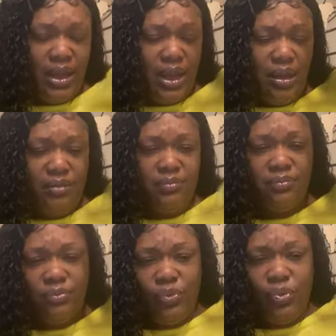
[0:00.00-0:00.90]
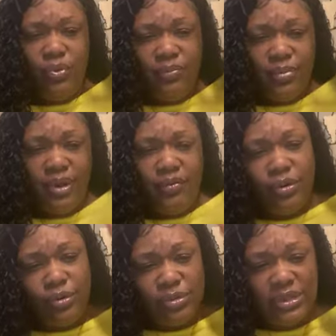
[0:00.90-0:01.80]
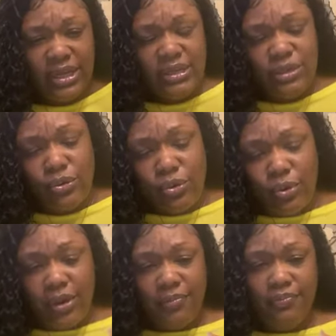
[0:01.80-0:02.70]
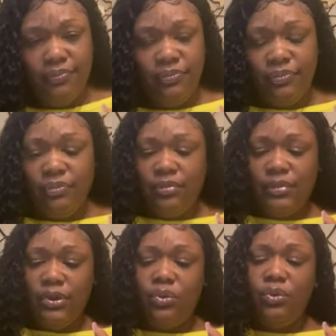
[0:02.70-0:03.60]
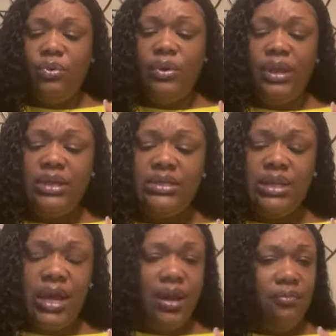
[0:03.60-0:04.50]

God. Ooh, miracles. Yes, Lord. Oh, yes. That's God.